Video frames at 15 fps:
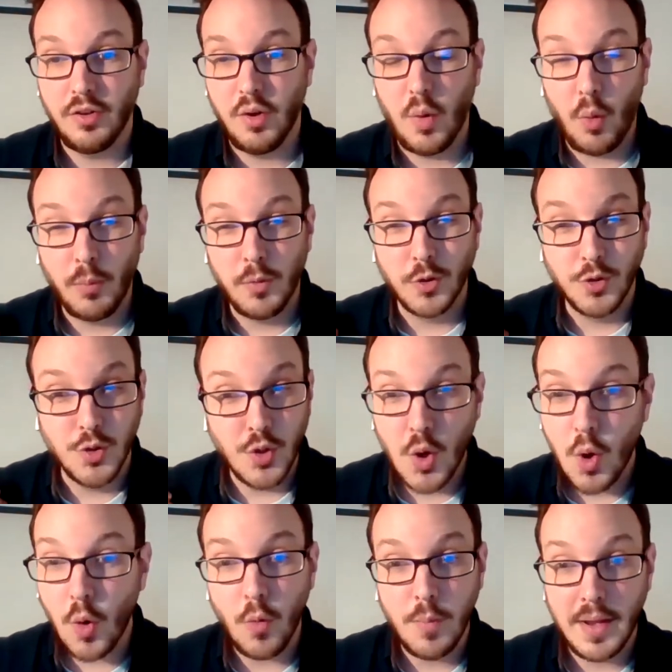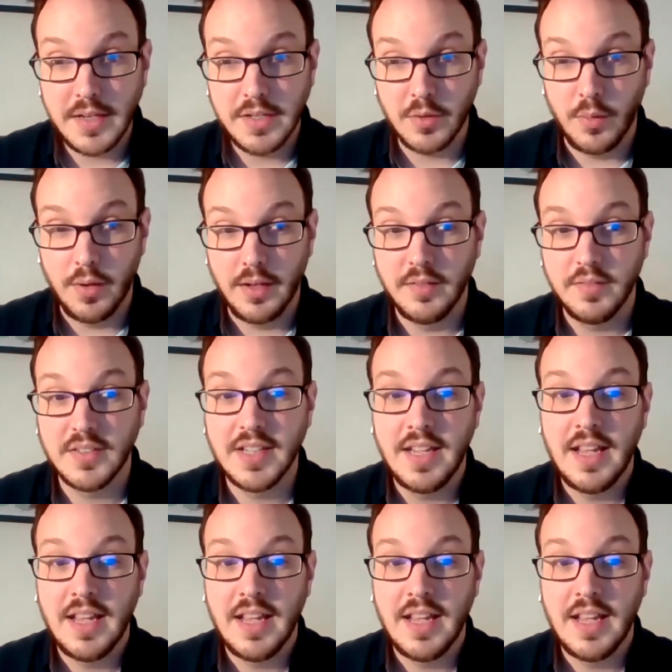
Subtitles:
got almost no beta waves